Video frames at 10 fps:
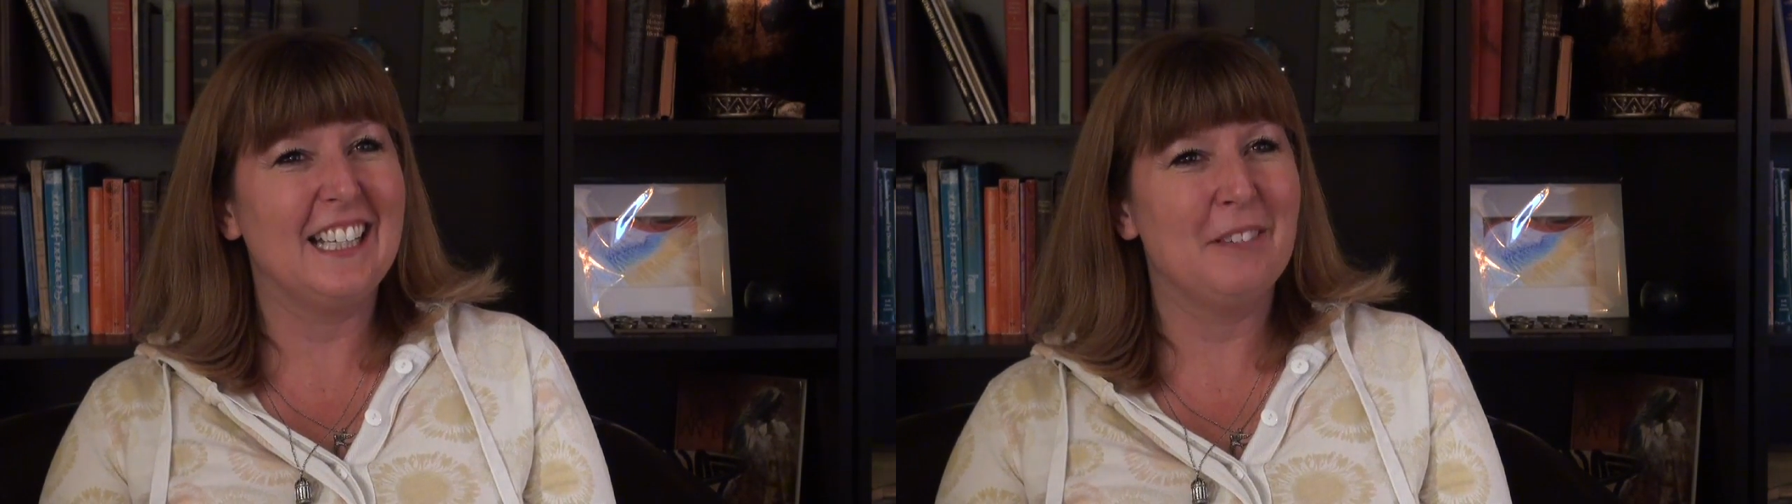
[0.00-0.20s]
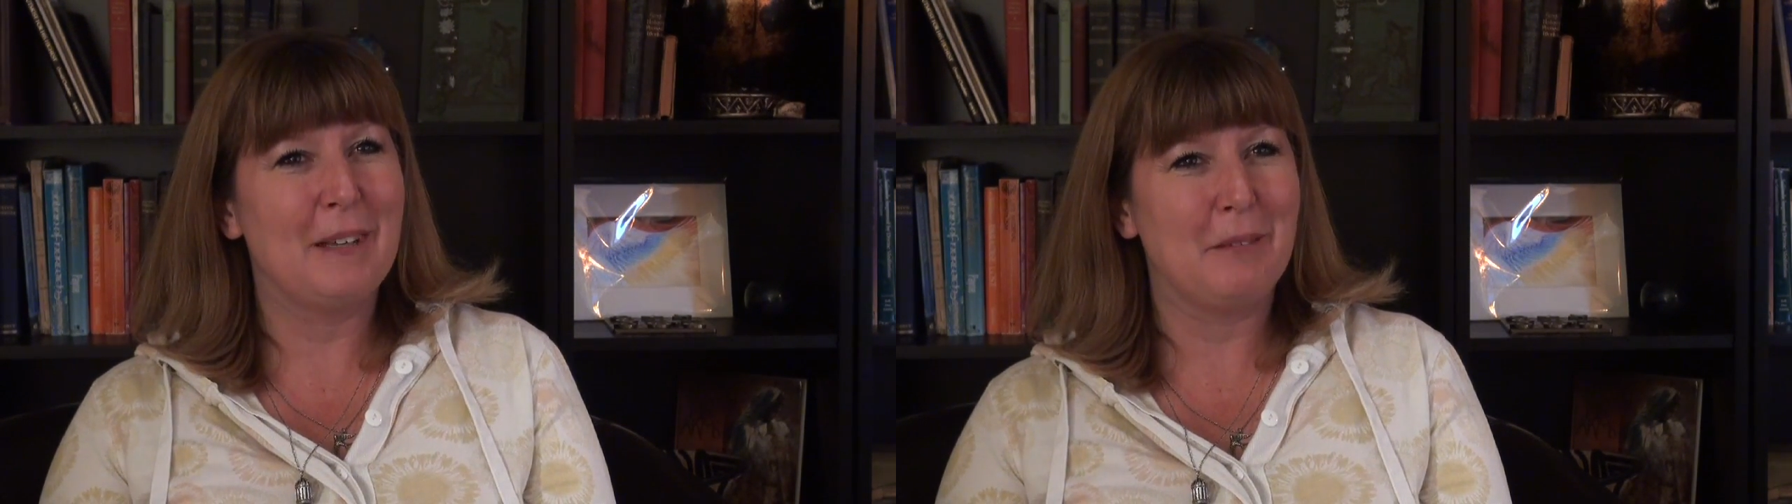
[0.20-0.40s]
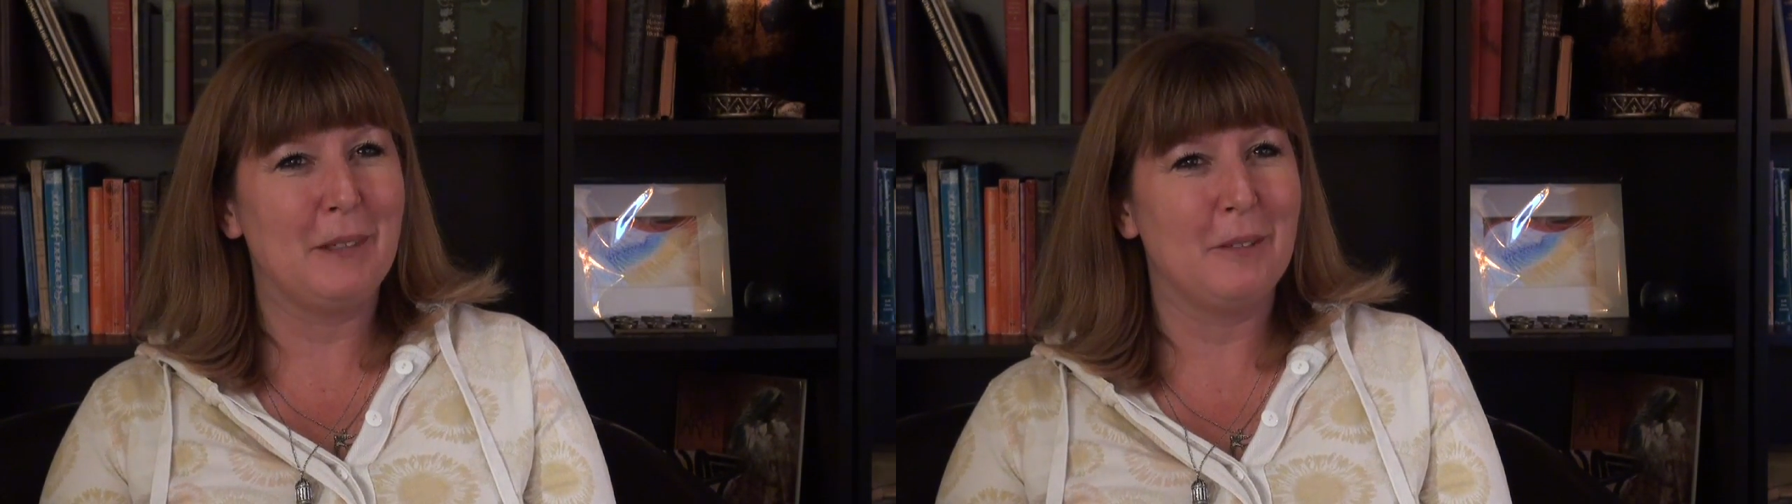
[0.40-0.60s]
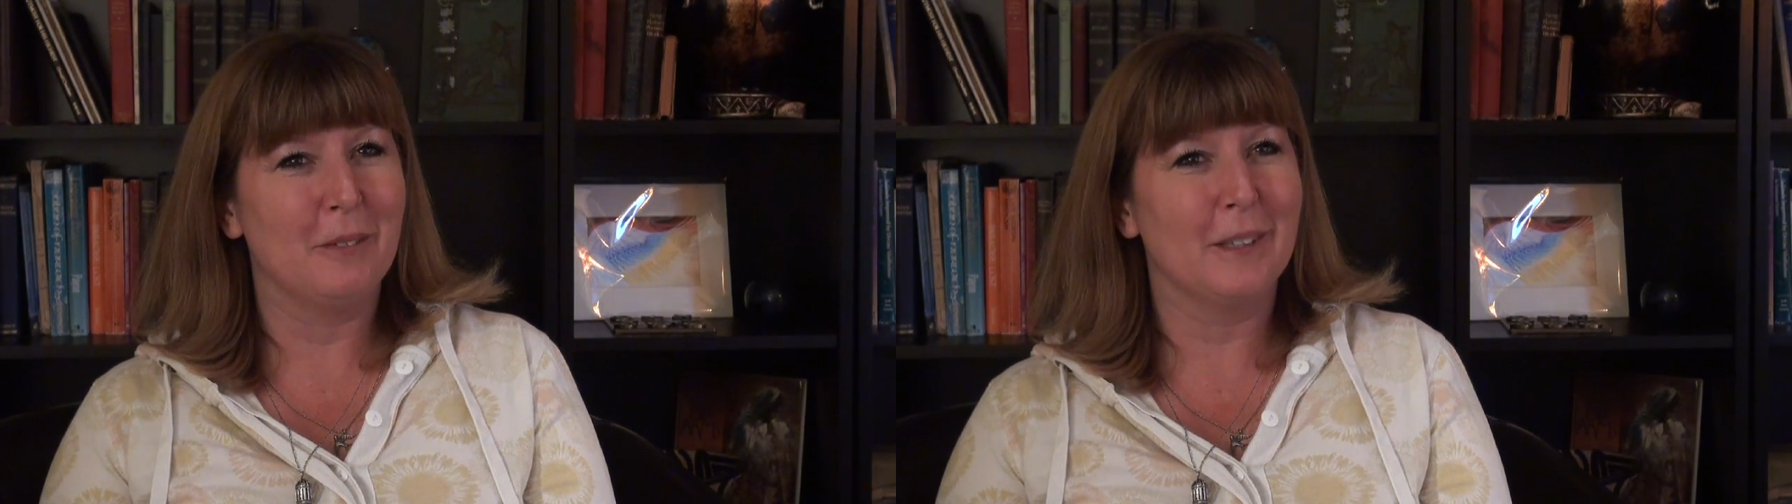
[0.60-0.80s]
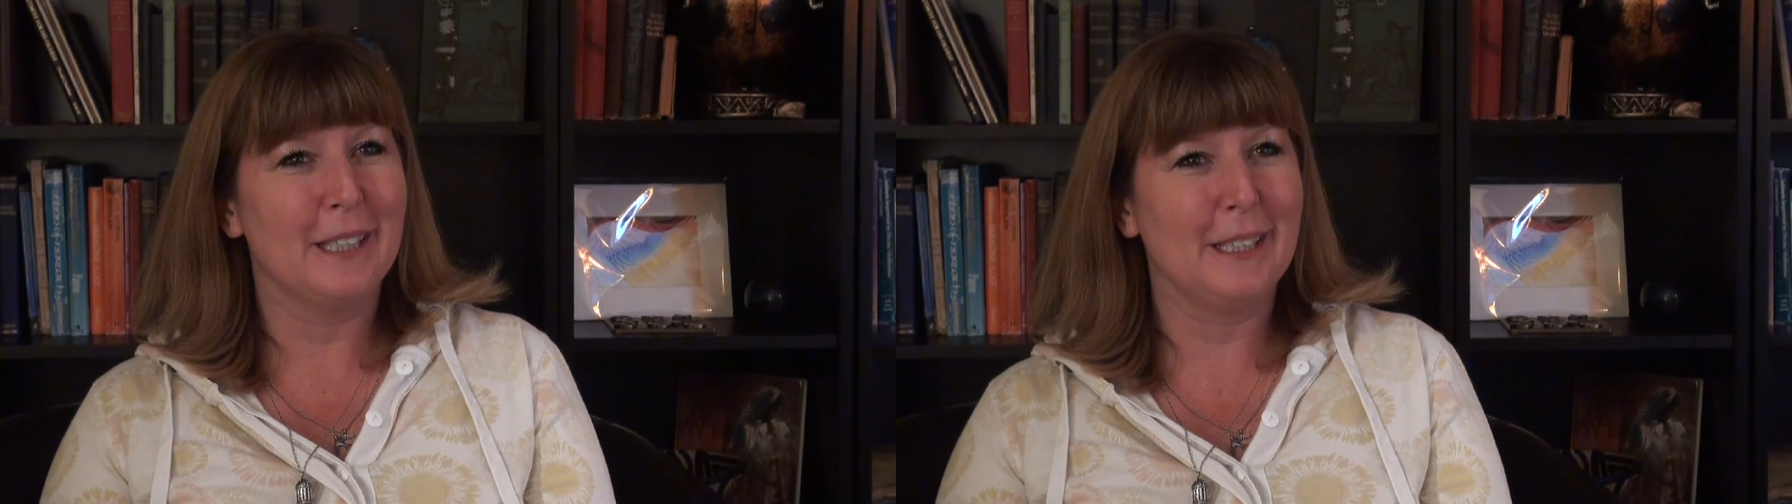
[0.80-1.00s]
It made me
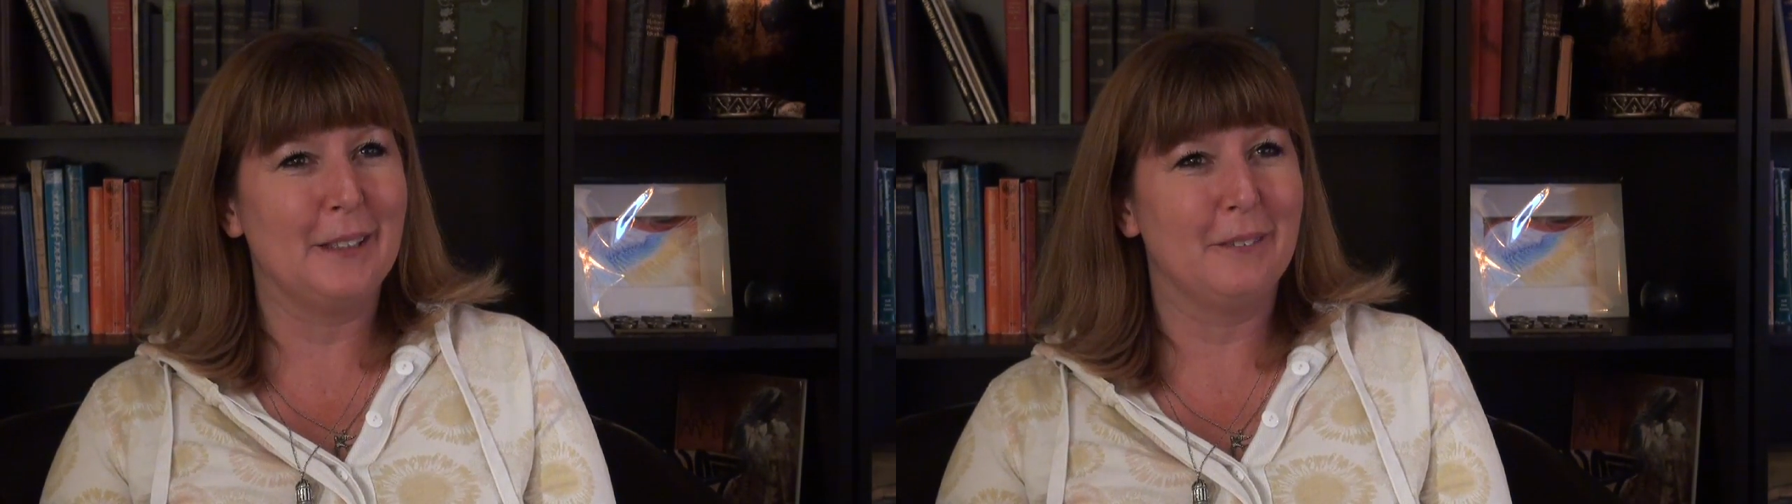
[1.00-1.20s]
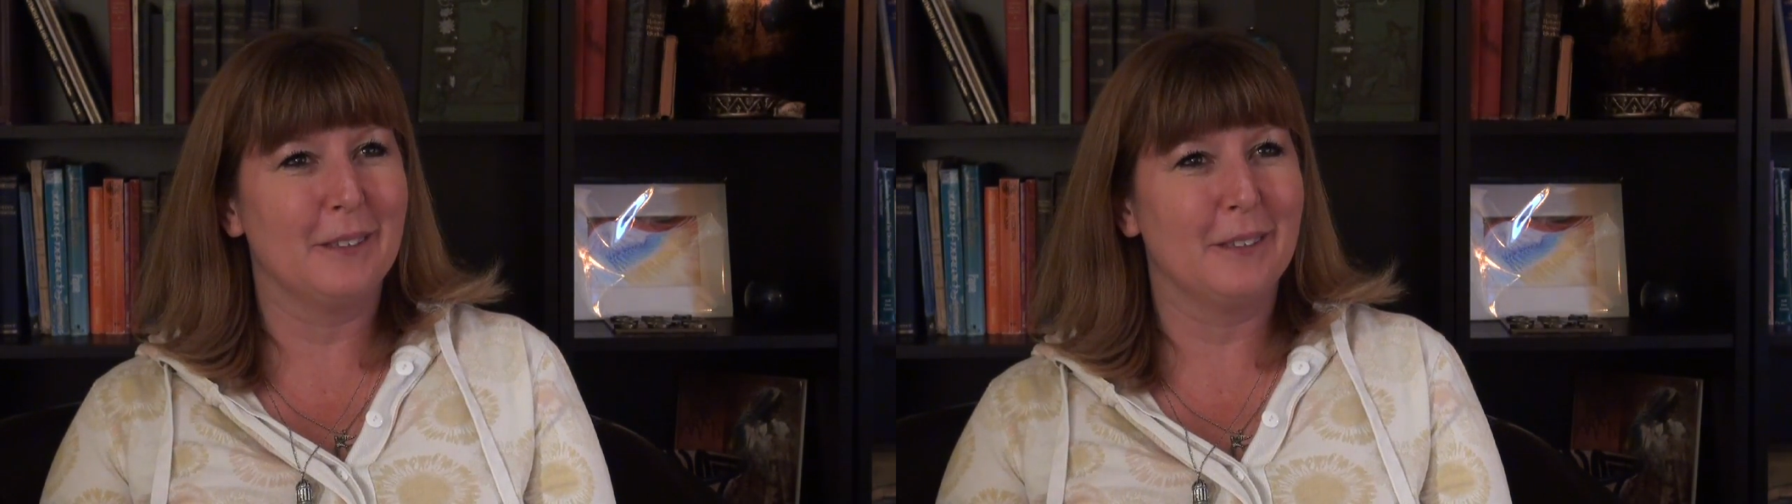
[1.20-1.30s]
really,